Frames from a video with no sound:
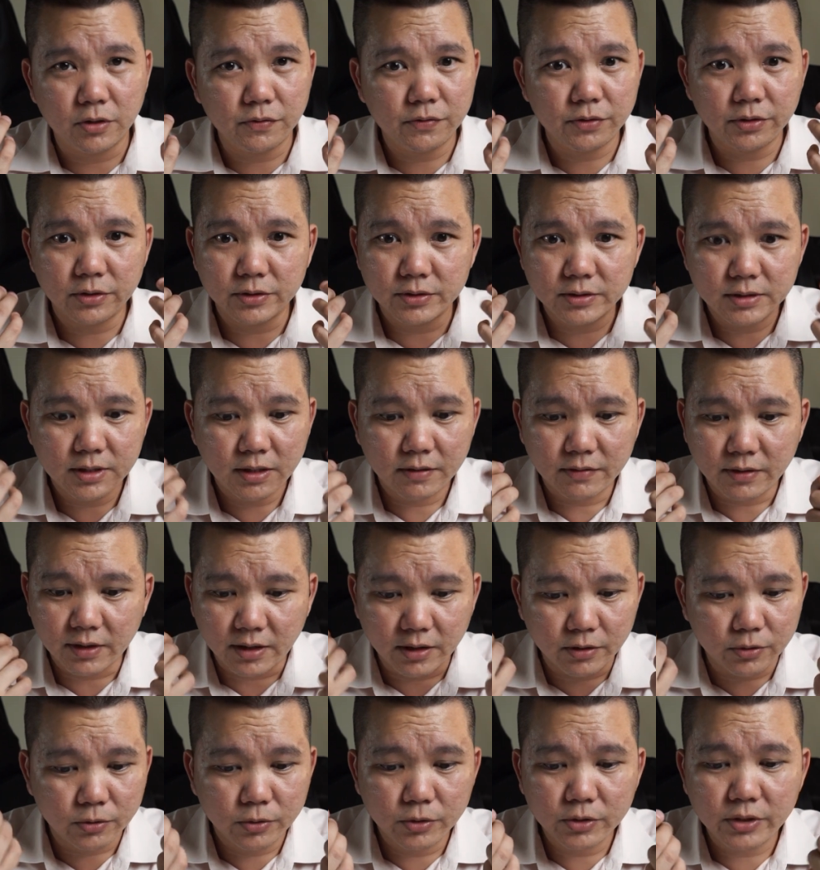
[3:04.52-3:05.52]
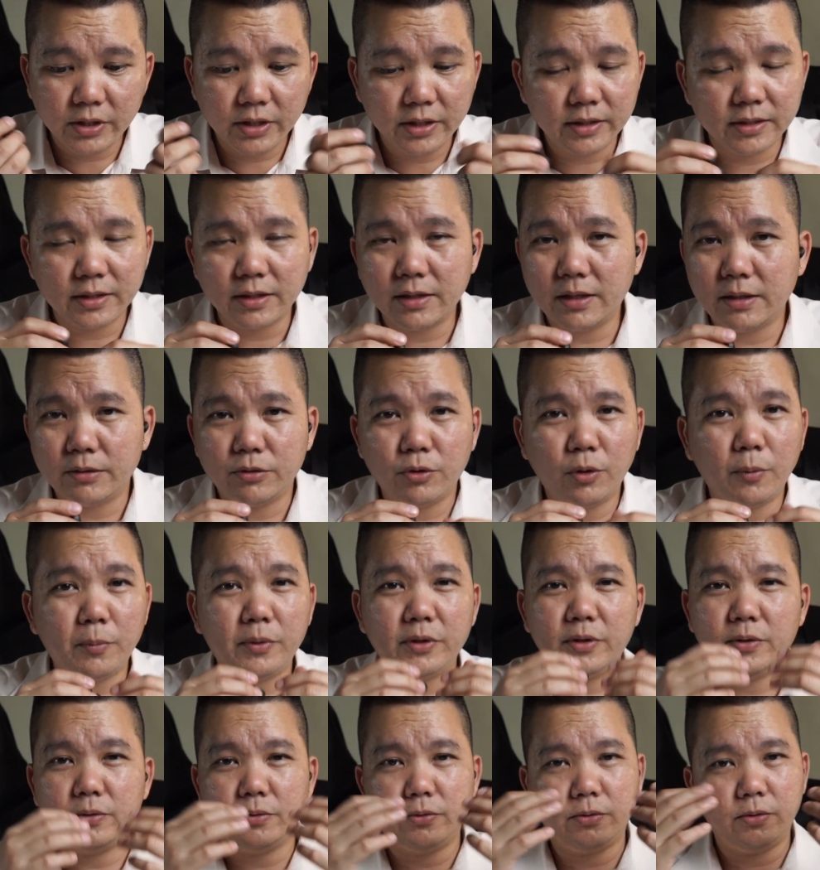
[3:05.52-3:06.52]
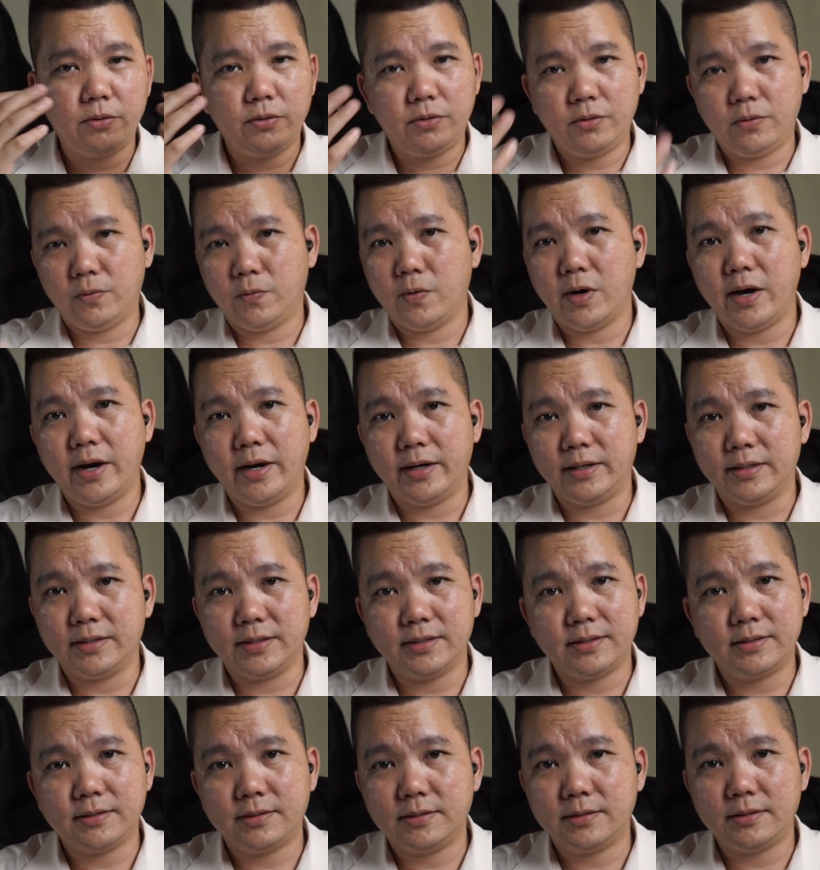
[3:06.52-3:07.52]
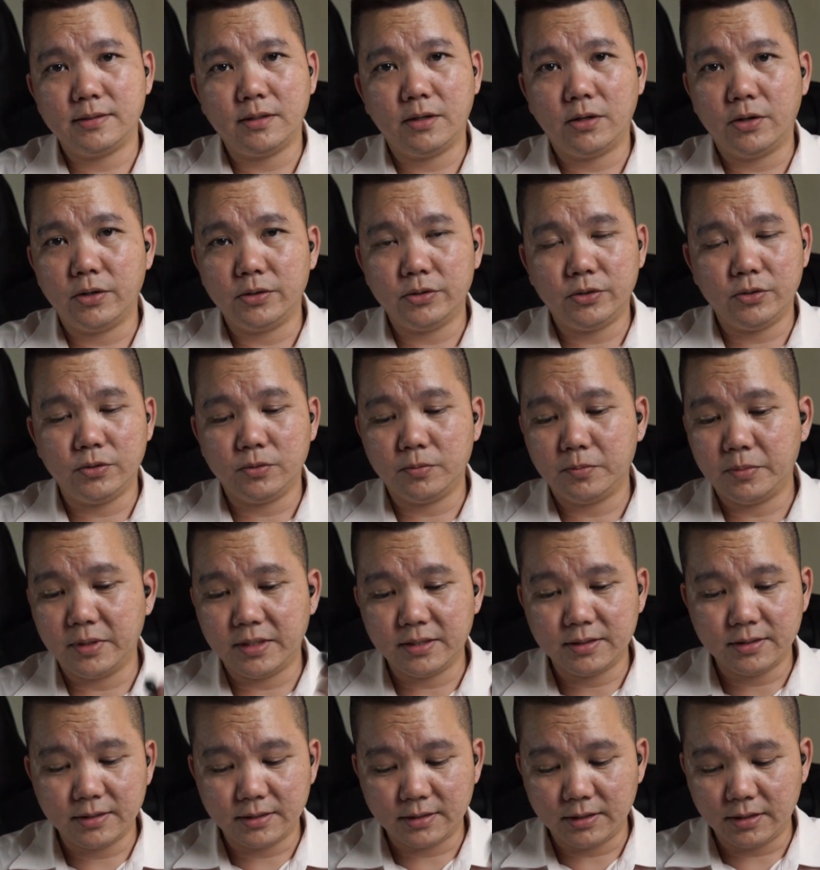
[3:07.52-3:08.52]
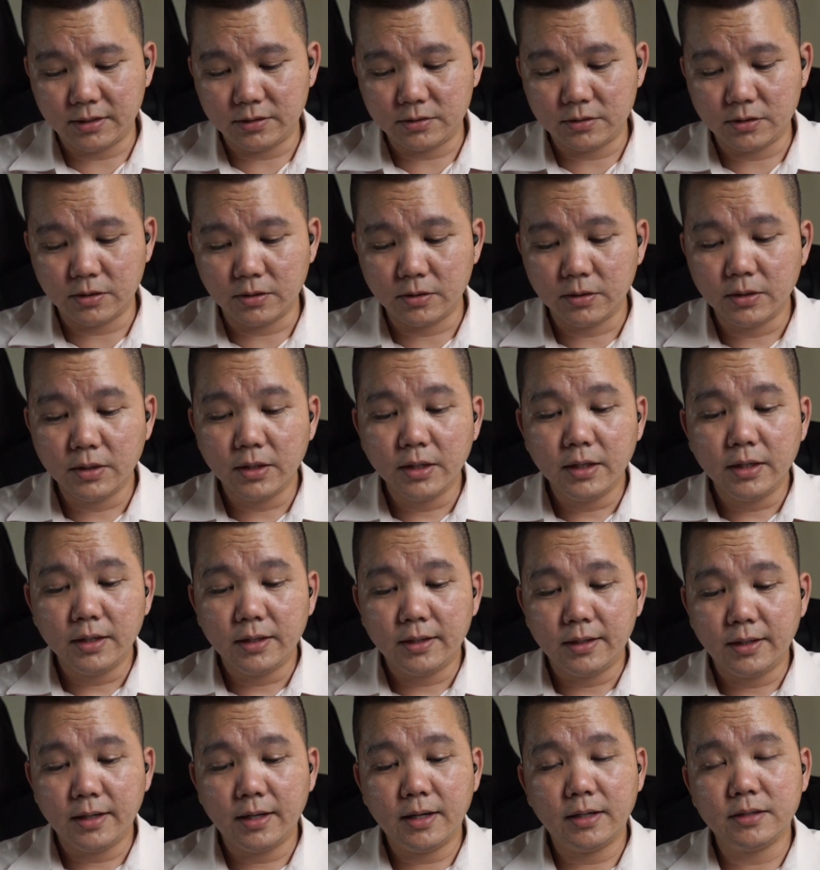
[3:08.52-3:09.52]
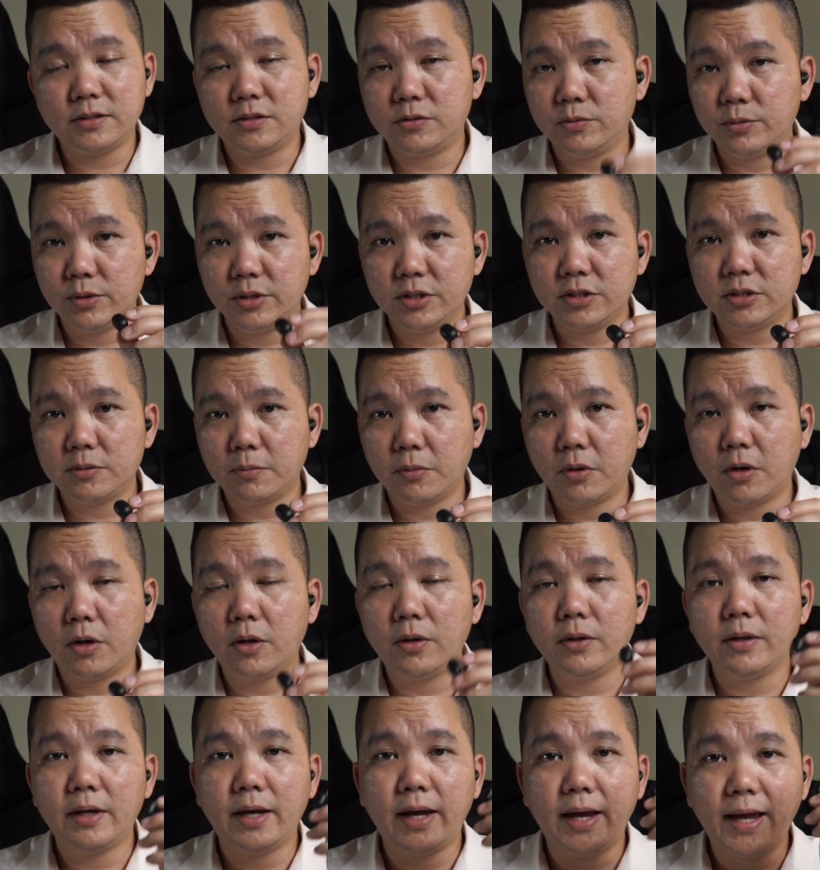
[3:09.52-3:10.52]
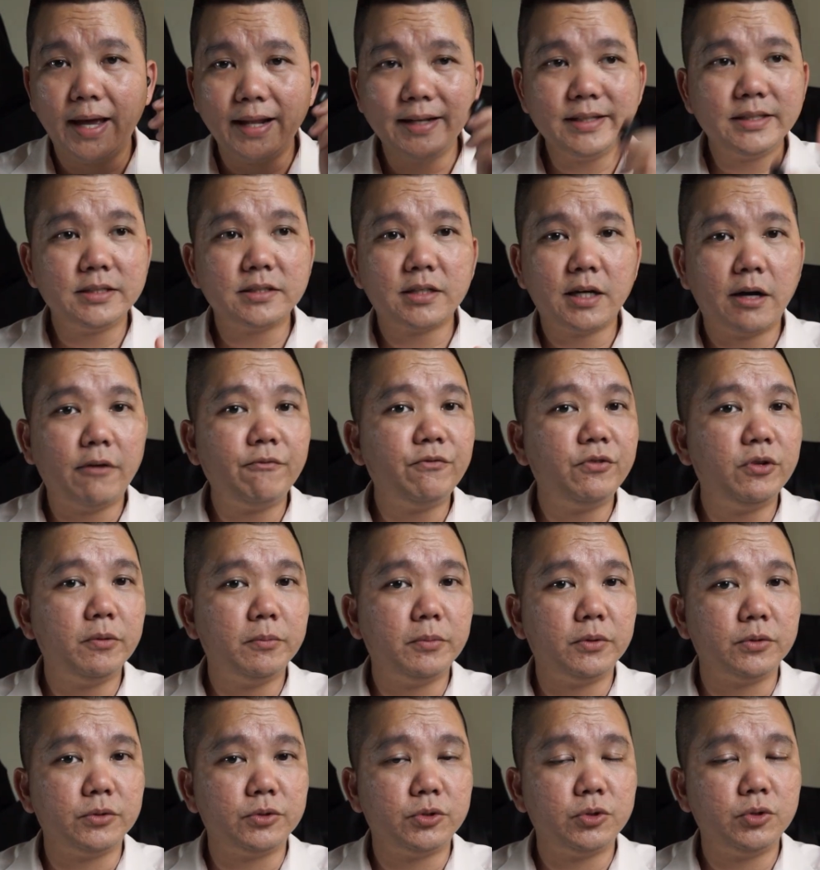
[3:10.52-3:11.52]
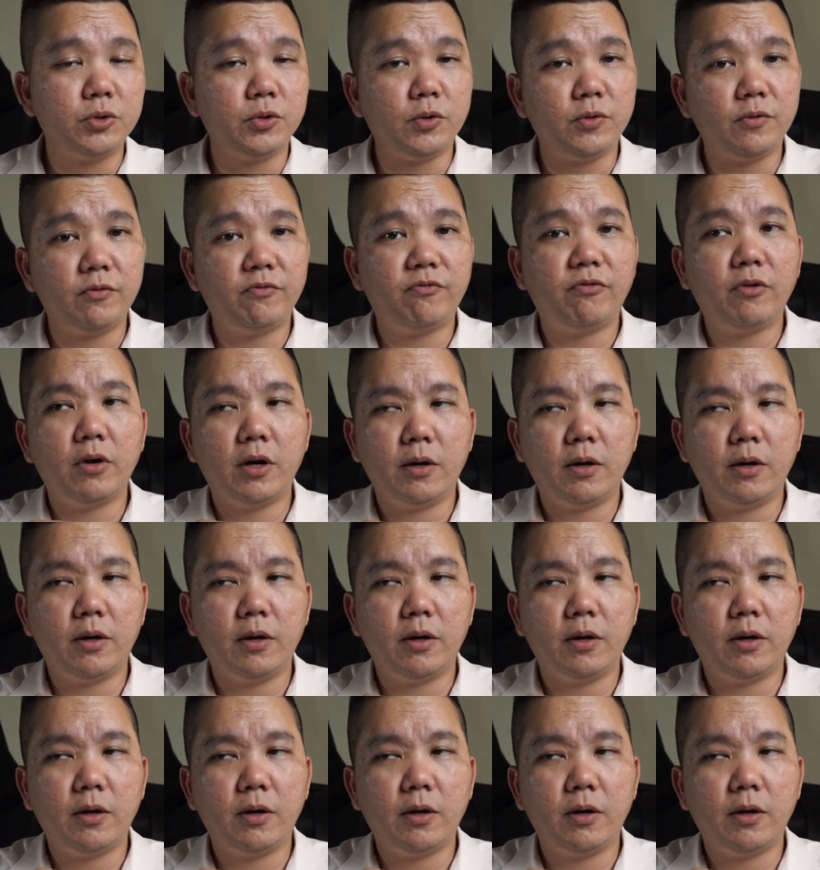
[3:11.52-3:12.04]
over yourself like a hoodie, and nobody will know you're wearing this on you basically. So yeah, it's really small and it's comfortable too.